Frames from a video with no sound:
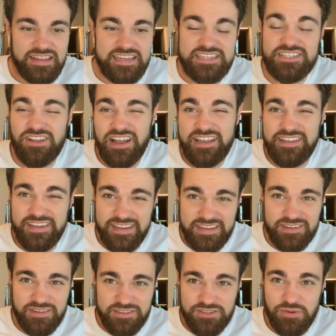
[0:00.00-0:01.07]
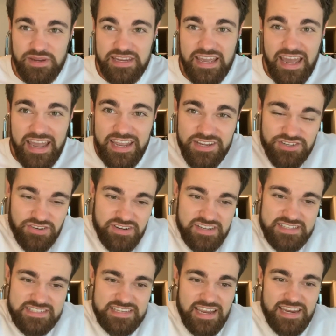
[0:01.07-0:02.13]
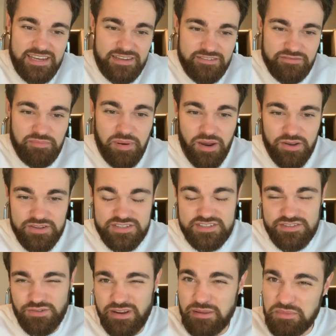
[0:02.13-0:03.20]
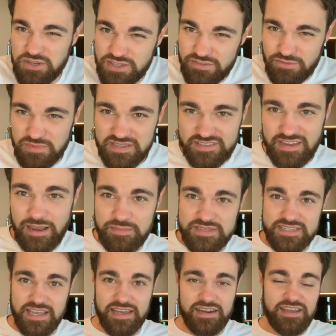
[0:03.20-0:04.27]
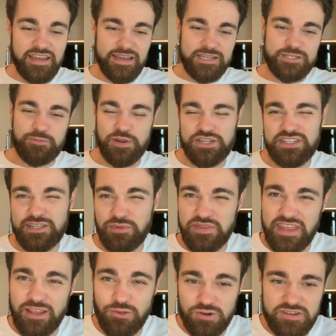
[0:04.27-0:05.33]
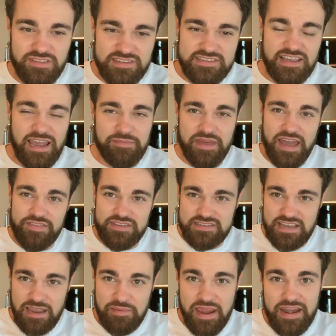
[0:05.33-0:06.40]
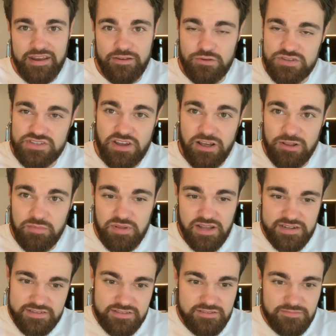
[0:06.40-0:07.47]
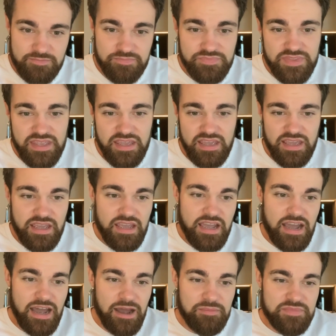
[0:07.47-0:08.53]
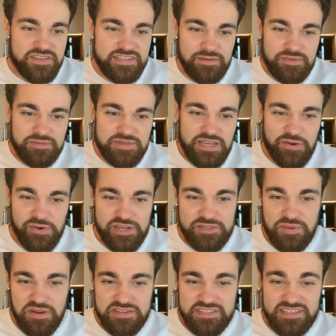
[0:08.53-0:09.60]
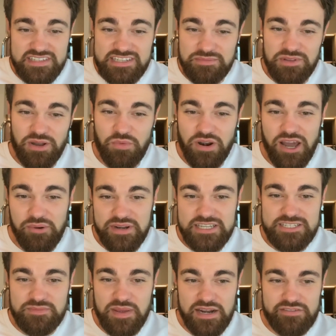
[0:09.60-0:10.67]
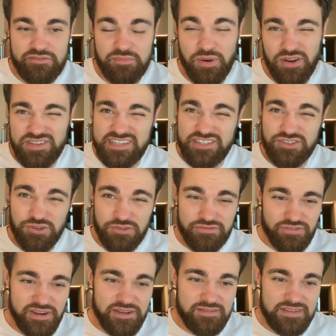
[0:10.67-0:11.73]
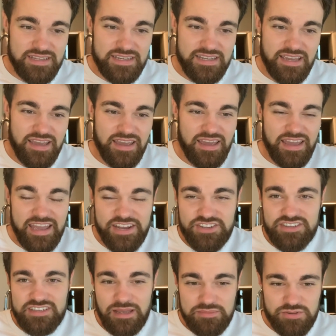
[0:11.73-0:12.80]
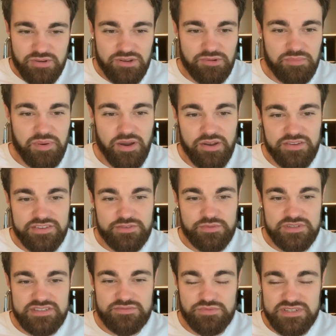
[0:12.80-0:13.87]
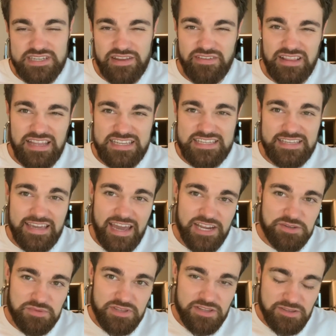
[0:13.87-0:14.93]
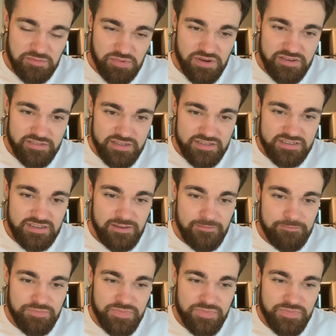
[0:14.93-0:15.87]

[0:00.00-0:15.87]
less likely to engage on consecutive posts or images from the same set, especially when they looked the same. They had the same edit or style applied to them. The symptoms he was experiencing are similar to what I would expect from posting too frequently. Each subsequent post was receiving less engagement than the previous.